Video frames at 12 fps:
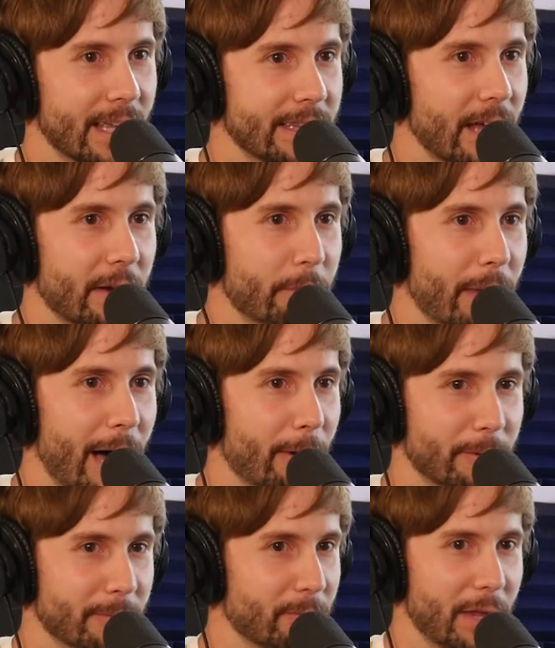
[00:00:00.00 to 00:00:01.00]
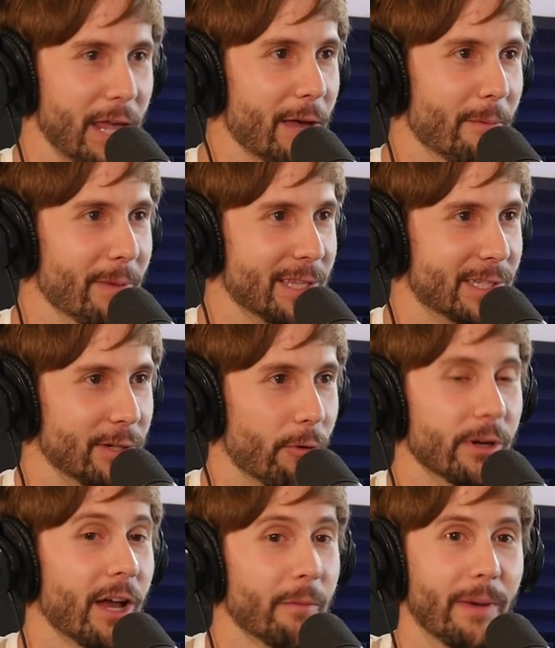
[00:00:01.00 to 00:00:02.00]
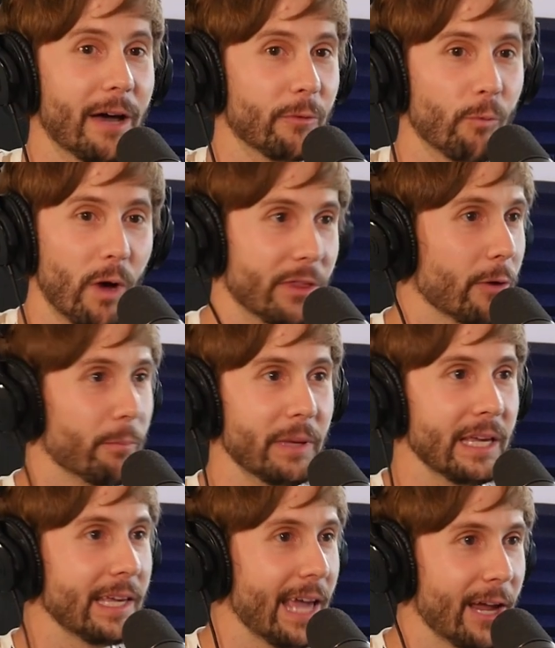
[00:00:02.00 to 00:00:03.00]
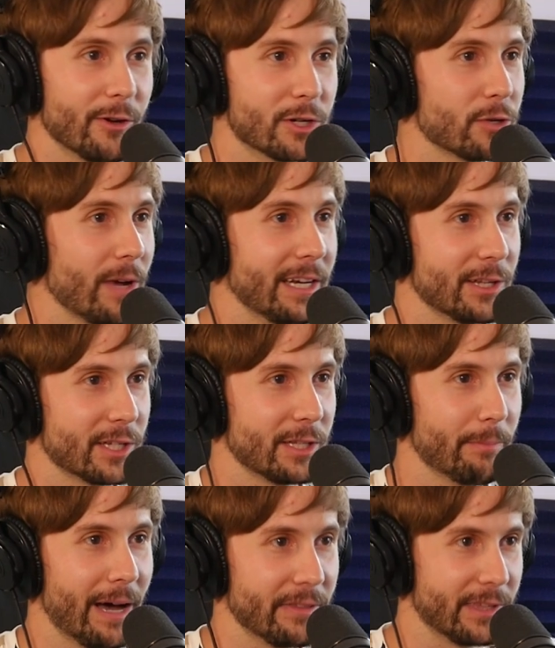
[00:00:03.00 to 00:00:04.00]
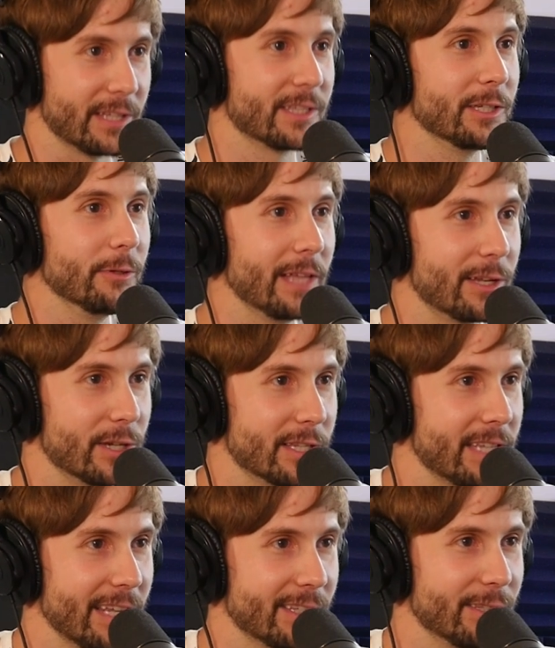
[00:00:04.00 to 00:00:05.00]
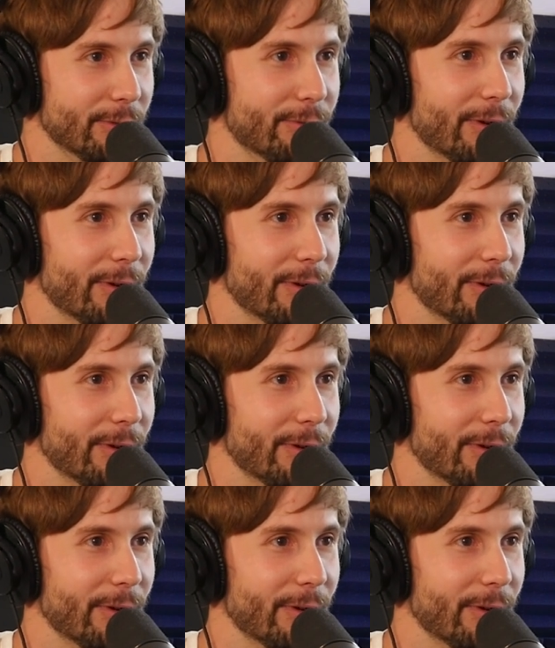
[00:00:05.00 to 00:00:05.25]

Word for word: like not about him. It's or not about whether being gay or straight. It's just about this dude that just takes it too